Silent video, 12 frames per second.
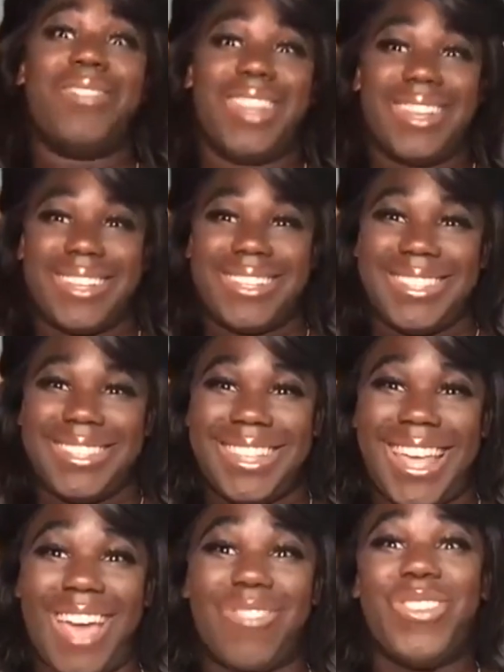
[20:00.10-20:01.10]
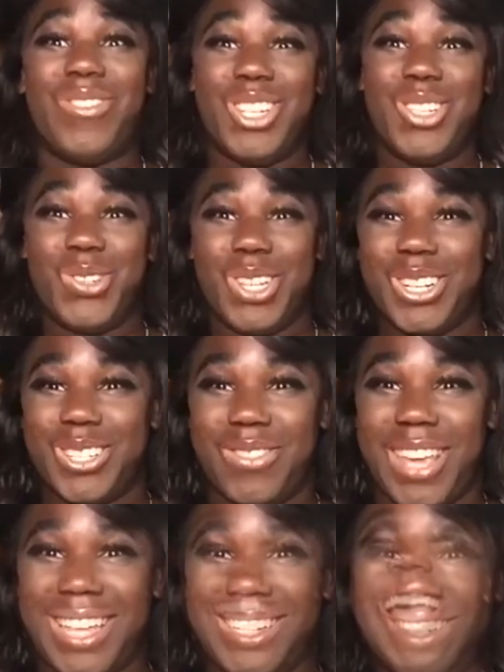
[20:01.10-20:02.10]
looks at 52 years of
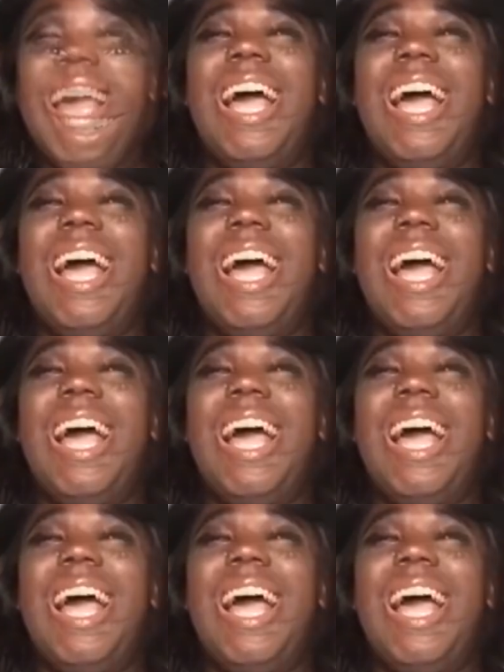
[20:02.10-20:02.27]
age.